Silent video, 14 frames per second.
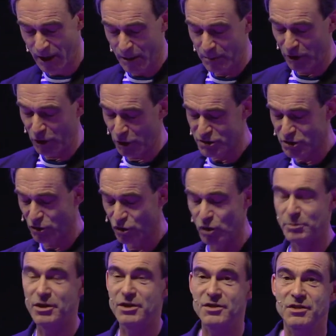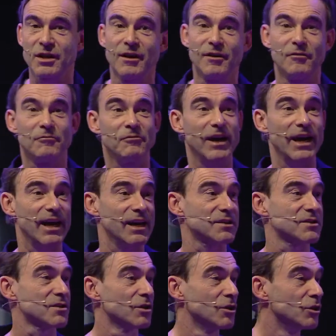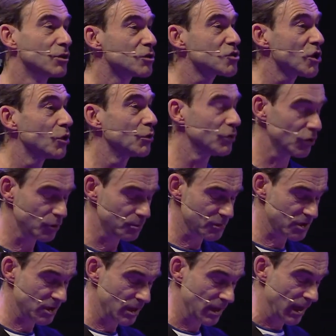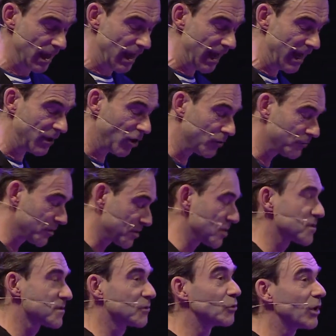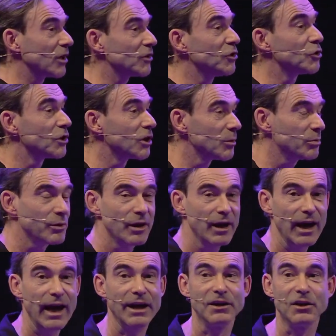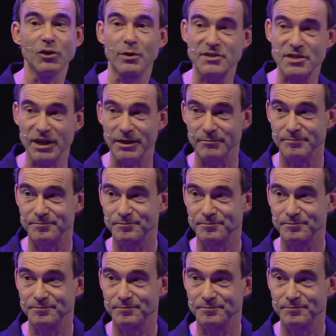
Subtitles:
but also numerous fairs, showrooms, and offices throughout Europe and the USA.